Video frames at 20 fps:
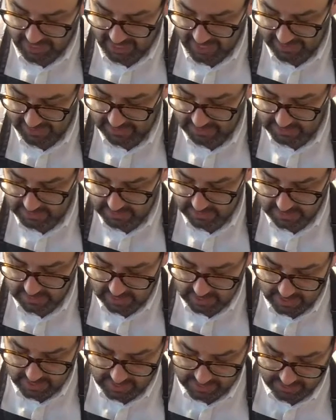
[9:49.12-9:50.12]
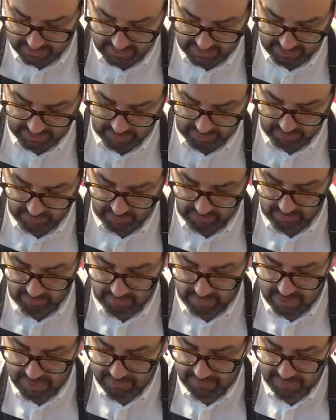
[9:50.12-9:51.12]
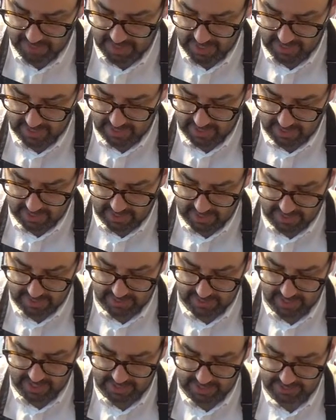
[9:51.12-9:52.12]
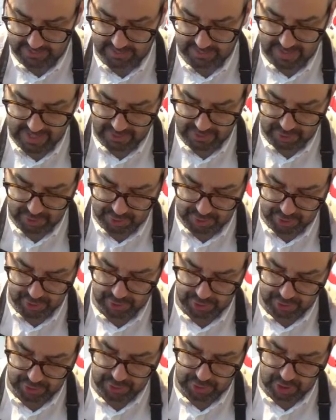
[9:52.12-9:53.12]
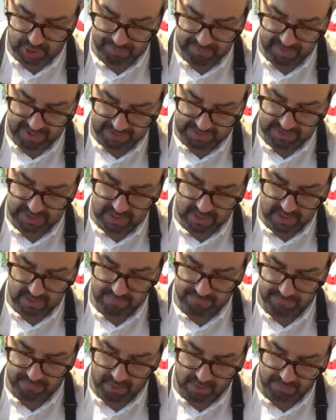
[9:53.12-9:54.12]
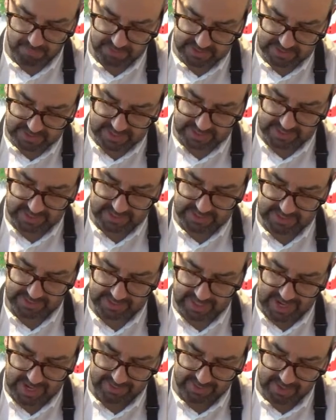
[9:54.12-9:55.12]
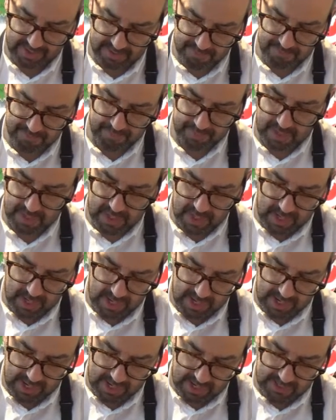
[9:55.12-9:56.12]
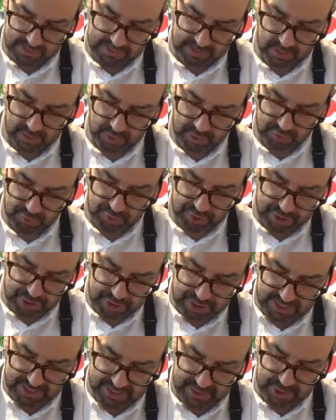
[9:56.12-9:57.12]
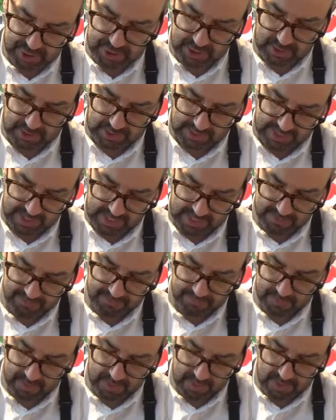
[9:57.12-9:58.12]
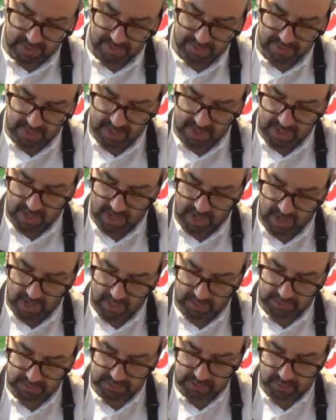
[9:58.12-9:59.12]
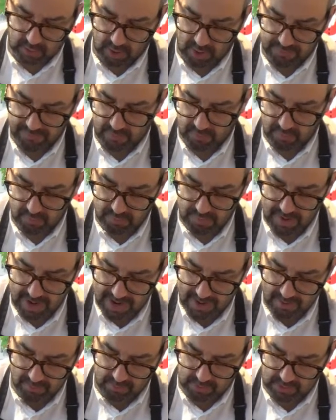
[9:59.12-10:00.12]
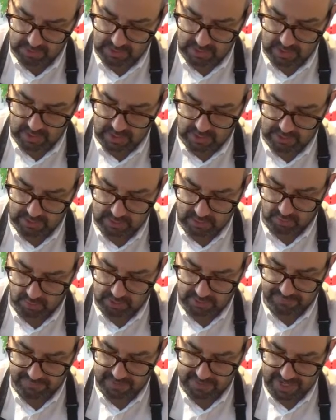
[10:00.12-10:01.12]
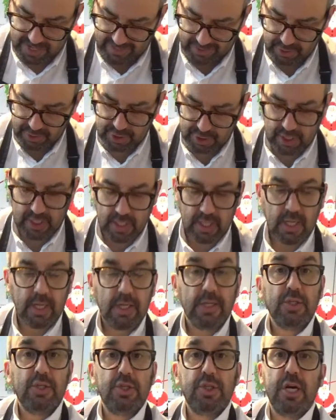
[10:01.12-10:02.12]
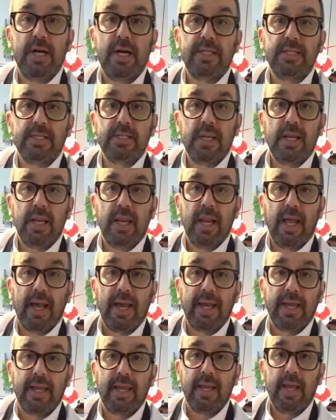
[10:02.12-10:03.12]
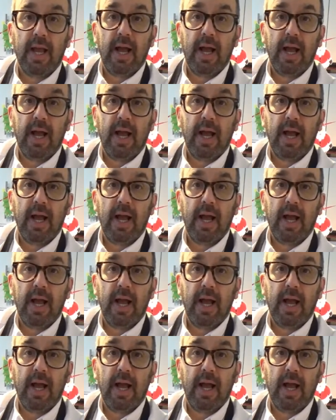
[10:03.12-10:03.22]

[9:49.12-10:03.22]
hands, and then you can grab that in your hands, and that should stop it from sticking together. And traditionally they are sort of a round sort of texture just like